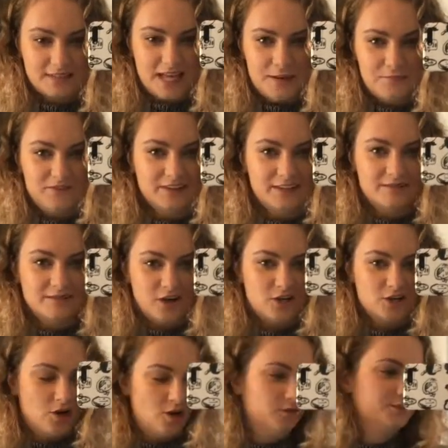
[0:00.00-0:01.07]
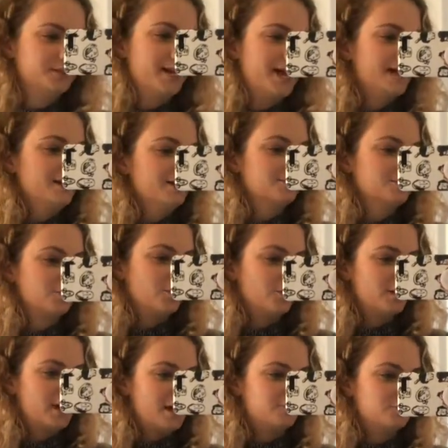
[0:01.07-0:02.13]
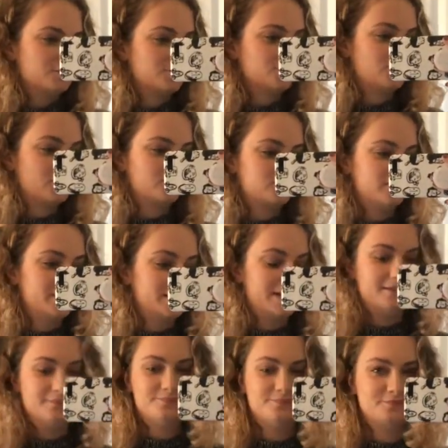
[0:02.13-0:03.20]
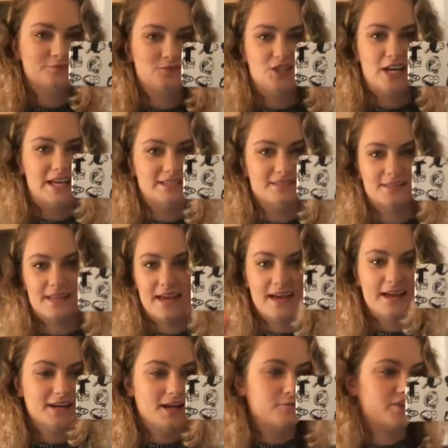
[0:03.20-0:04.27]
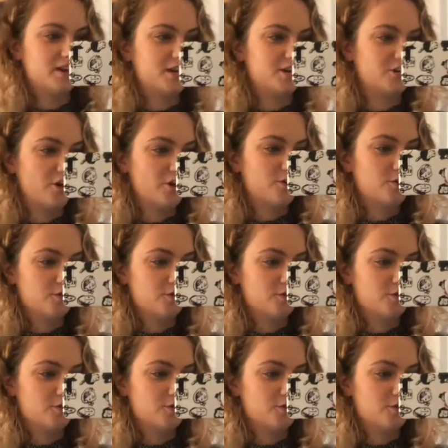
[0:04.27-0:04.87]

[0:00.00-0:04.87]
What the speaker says: I'm feeling very cold today, so I've just chucked on a knit, jeans, and I'm ready to go.